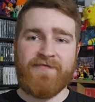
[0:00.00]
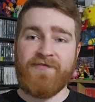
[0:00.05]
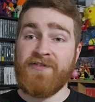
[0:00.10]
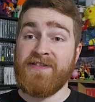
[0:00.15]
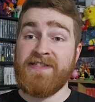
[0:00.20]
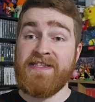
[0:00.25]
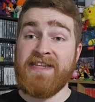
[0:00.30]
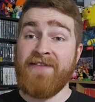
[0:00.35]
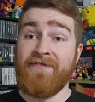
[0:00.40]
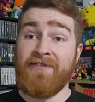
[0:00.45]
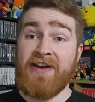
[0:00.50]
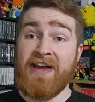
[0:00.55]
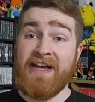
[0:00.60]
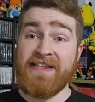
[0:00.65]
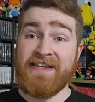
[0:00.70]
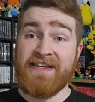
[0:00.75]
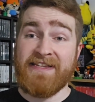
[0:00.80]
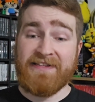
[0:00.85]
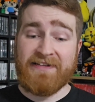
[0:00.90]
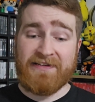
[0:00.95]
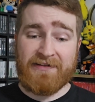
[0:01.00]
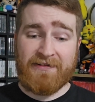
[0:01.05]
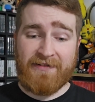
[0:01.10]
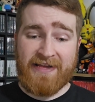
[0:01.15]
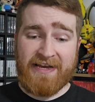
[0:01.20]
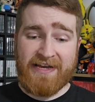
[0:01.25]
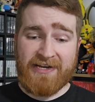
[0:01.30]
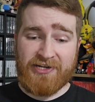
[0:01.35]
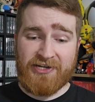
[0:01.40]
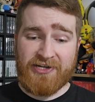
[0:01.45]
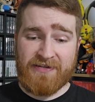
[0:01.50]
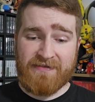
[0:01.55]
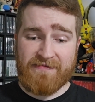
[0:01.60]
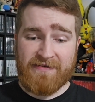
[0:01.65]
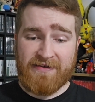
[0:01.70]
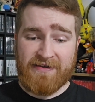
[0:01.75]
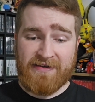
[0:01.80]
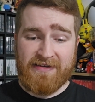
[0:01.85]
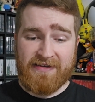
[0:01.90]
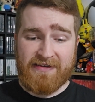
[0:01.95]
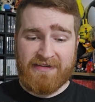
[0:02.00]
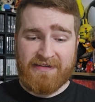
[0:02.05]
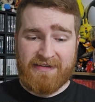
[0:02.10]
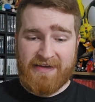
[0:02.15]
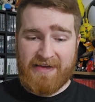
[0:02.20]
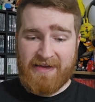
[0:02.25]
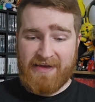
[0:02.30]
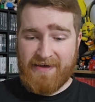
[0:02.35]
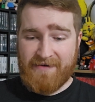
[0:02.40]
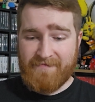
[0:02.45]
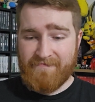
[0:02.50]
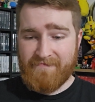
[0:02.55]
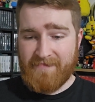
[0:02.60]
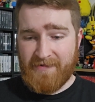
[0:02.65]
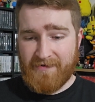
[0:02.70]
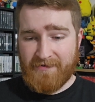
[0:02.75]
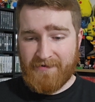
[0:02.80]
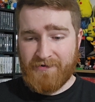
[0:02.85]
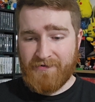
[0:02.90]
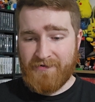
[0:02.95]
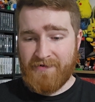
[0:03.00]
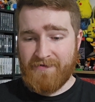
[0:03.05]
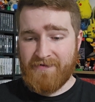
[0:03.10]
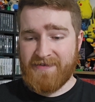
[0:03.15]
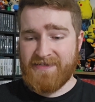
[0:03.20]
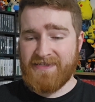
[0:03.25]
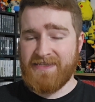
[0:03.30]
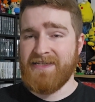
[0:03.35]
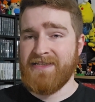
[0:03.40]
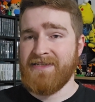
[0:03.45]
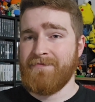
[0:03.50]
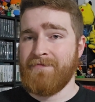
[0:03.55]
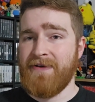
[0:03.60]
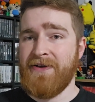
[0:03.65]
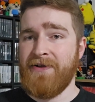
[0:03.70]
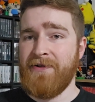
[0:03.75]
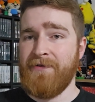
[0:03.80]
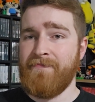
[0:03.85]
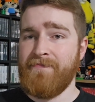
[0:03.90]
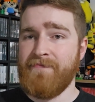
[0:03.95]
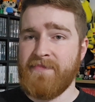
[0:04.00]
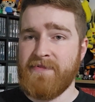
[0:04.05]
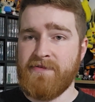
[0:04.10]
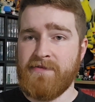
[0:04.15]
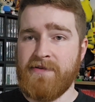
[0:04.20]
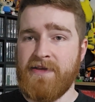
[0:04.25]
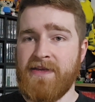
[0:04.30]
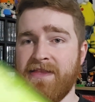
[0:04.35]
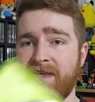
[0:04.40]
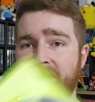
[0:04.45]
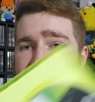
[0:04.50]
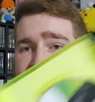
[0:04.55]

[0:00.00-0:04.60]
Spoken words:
just never had in the collection. I'll show the receipt as well at the